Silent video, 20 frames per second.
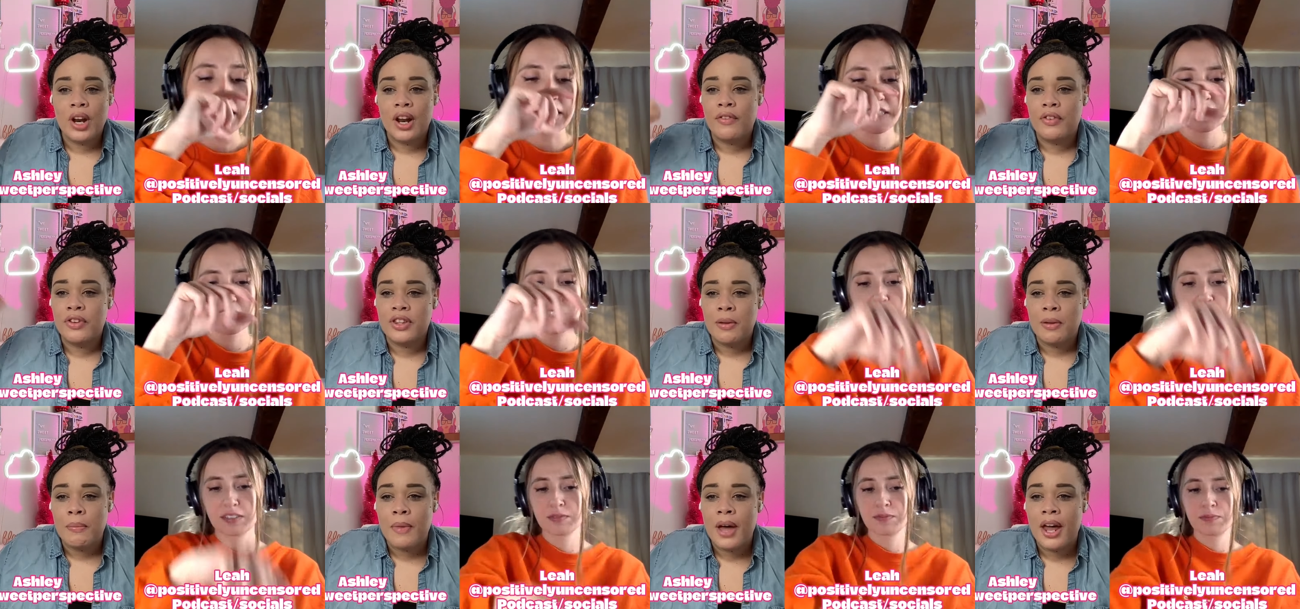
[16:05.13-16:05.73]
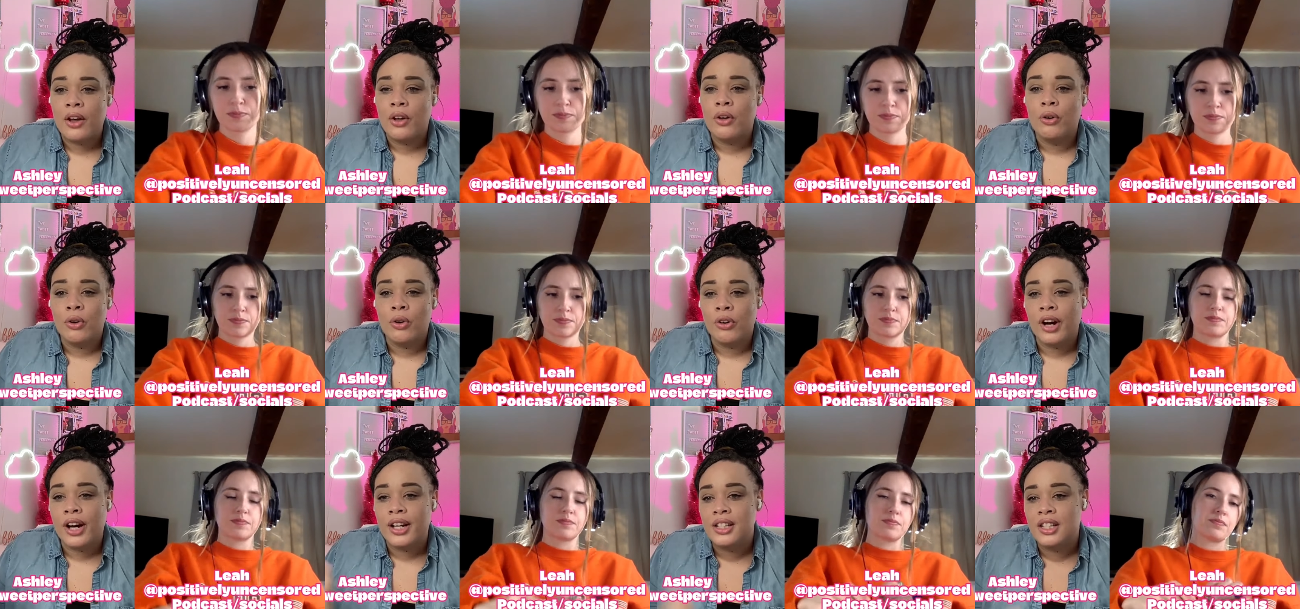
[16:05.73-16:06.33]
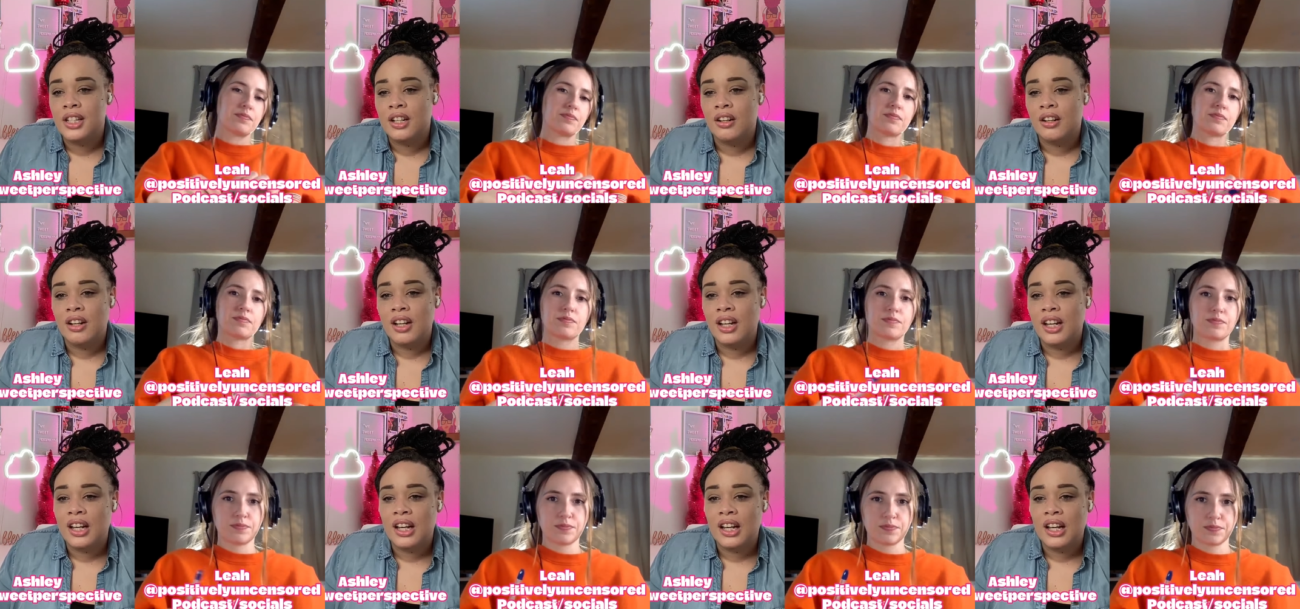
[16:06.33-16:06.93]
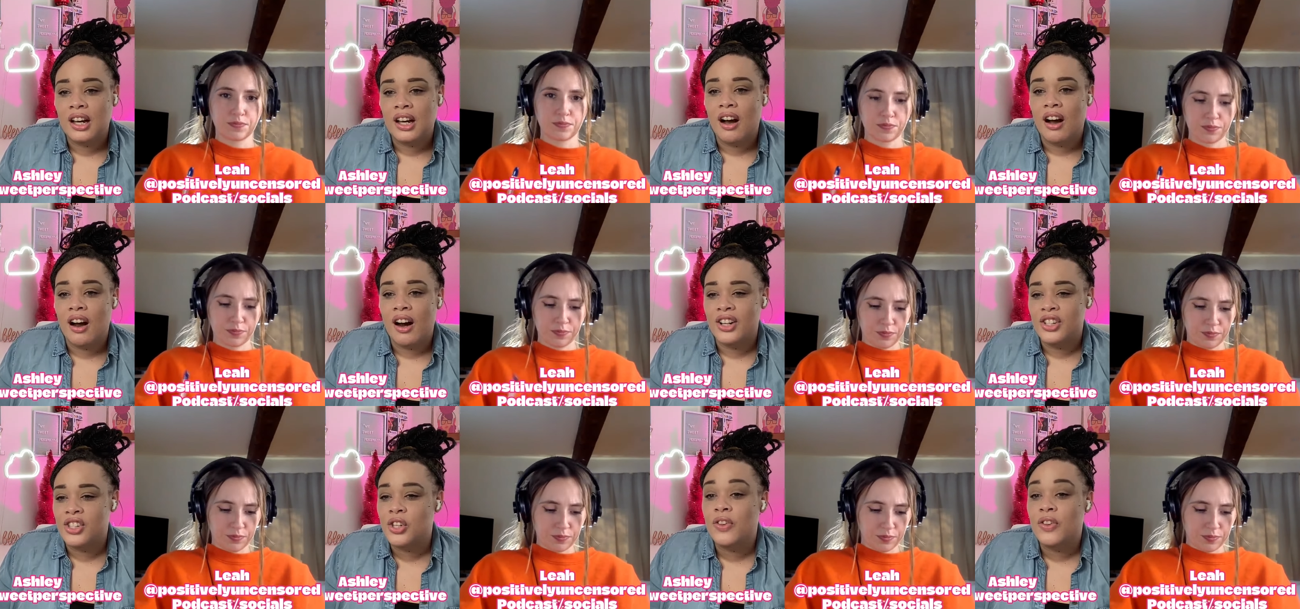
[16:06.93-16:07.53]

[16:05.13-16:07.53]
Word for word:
Speaker 1: on whatever the medical criteria are.